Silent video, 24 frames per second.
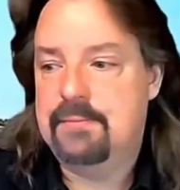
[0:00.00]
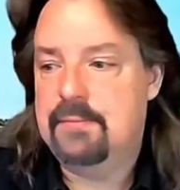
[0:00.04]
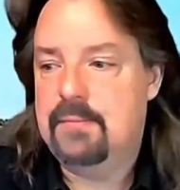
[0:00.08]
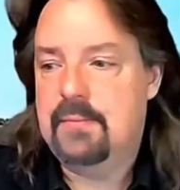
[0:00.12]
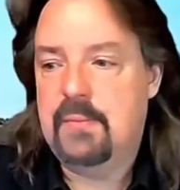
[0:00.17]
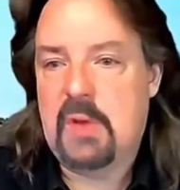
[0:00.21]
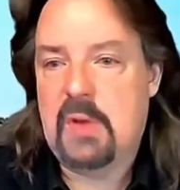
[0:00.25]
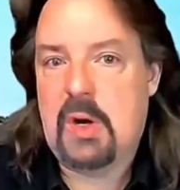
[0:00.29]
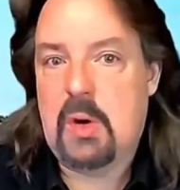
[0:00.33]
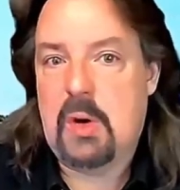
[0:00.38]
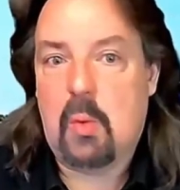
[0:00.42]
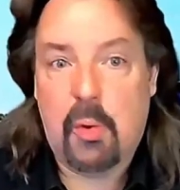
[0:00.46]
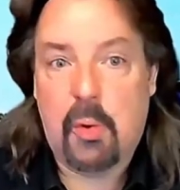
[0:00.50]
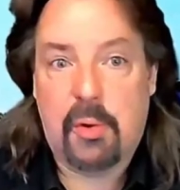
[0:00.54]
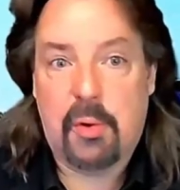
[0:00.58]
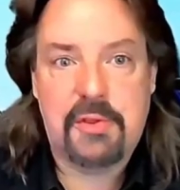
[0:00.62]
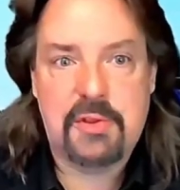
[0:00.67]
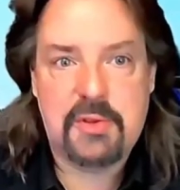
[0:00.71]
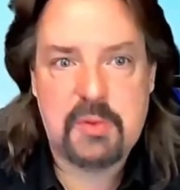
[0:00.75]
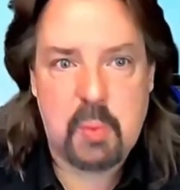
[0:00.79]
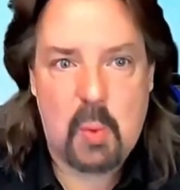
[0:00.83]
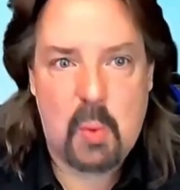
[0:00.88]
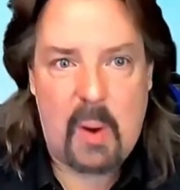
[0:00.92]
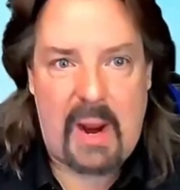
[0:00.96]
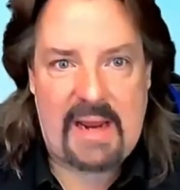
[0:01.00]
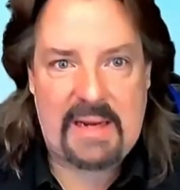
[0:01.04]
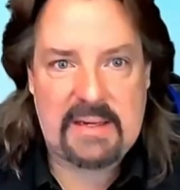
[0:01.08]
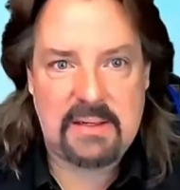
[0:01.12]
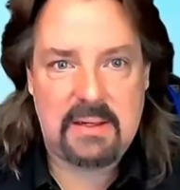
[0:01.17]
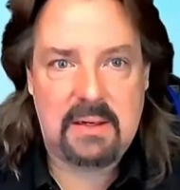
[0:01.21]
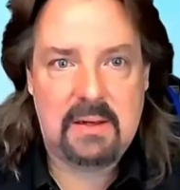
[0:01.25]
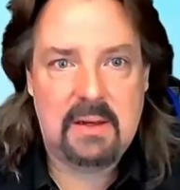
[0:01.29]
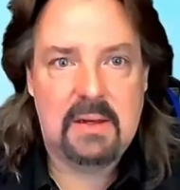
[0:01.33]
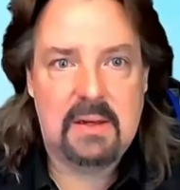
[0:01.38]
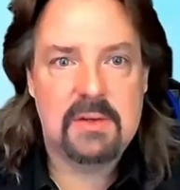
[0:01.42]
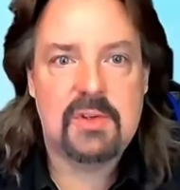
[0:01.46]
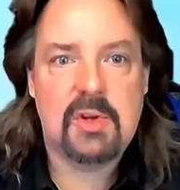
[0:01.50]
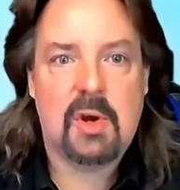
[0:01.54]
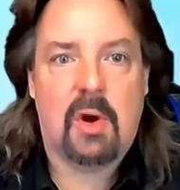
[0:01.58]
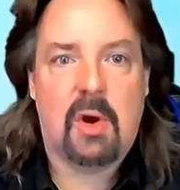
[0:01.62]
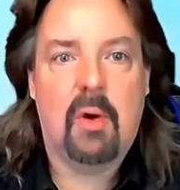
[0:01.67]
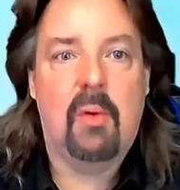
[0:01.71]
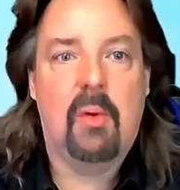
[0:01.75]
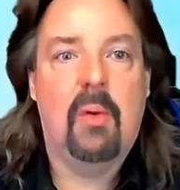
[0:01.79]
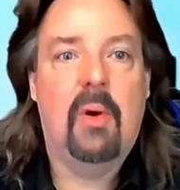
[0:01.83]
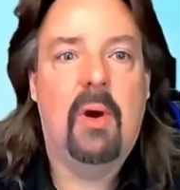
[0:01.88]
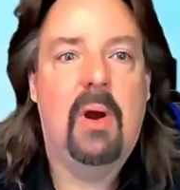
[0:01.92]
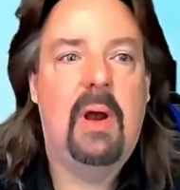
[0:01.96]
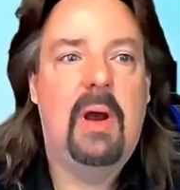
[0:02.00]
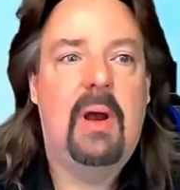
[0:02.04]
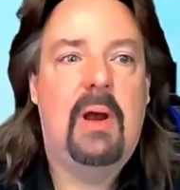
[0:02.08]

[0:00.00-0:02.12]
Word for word: you know worth its weight. So